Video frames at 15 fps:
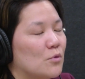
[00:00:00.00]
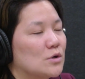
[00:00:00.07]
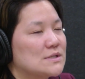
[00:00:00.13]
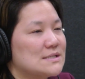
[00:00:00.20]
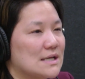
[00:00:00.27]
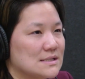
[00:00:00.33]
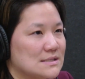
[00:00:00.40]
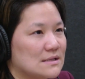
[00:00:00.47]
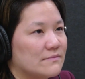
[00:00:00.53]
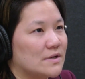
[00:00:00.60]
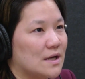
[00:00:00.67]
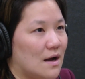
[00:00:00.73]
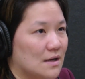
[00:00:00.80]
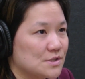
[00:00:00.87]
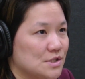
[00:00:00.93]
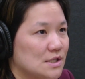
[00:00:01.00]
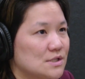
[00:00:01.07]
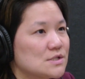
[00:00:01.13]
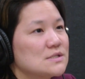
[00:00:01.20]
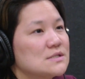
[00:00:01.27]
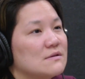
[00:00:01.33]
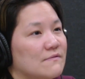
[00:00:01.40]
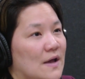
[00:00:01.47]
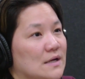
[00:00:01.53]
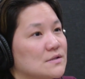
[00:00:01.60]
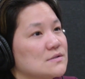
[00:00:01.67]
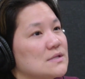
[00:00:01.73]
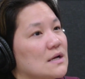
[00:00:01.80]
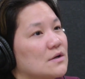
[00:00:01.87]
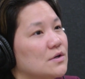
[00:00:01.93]
more sensitive and conscientious of the
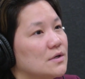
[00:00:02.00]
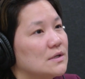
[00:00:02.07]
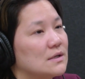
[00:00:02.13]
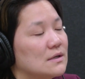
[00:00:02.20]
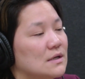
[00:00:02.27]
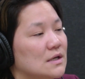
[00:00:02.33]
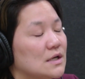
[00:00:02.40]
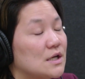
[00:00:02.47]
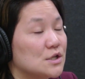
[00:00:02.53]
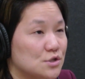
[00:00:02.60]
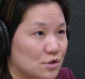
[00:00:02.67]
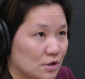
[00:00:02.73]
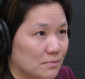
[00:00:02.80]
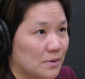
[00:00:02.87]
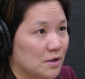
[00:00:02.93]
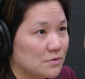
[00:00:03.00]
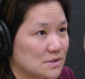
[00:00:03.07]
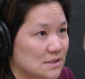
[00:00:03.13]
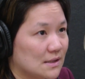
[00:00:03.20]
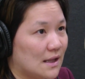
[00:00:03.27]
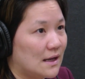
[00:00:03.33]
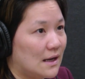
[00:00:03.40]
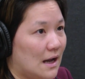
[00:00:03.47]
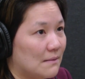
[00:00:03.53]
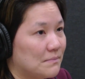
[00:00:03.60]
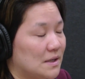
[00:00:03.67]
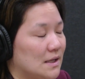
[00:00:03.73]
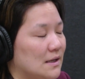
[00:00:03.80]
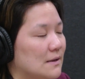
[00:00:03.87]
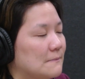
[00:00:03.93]
factors that could contribute to that
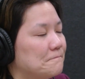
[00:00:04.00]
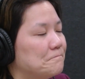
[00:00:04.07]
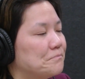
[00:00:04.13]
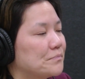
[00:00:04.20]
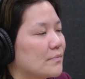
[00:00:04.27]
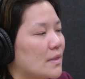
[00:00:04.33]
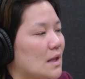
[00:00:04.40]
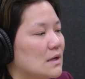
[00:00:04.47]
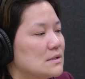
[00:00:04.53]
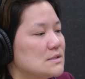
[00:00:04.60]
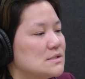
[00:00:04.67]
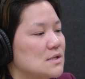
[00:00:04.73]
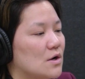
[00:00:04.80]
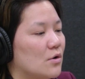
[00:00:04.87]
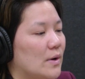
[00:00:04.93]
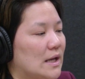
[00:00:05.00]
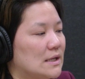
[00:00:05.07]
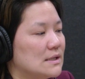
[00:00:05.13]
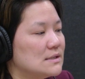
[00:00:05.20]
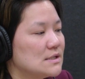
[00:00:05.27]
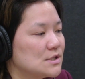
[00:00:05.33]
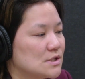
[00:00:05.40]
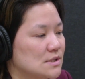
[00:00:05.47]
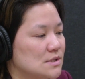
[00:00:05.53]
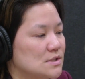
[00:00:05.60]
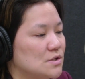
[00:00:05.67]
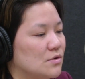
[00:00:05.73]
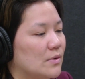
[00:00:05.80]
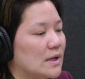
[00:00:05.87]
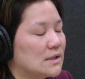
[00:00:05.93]
happening. So in addition
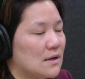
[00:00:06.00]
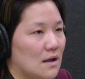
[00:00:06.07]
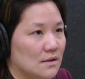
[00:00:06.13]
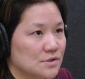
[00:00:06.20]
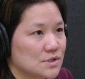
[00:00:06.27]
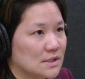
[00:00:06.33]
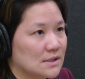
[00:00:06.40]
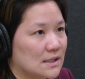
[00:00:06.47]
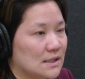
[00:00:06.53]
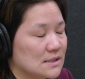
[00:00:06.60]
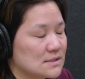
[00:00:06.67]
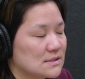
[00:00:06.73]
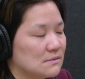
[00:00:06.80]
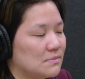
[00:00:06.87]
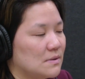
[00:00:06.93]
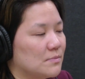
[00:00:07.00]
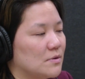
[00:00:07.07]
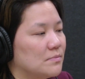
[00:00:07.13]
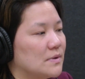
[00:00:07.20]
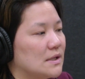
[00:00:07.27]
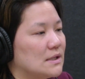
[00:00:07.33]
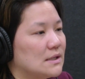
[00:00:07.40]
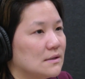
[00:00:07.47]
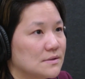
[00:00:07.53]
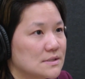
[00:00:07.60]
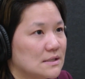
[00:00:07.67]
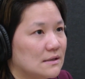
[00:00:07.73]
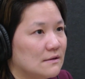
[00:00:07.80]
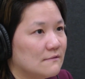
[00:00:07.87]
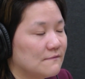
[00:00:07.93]
to acknowledging that innocent people plead
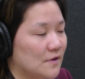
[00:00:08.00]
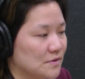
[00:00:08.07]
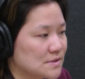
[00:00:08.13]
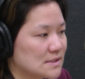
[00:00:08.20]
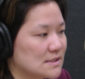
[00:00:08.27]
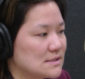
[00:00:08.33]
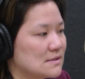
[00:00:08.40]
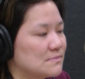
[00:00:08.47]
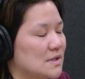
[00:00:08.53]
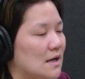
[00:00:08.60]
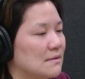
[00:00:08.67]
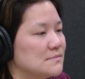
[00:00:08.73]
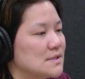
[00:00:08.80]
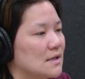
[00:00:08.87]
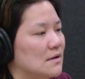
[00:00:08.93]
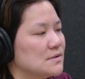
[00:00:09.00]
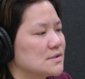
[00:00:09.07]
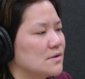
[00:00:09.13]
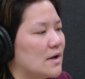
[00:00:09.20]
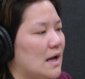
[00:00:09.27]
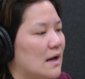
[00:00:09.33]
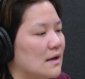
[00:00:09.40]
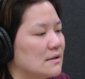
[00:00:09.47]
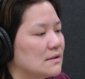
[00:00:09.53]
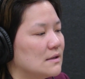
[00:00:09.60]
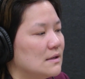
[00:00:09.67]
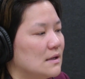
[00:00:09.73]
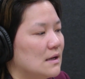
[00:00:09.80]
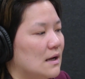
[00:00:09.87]
guilty falsely sometimes, they also had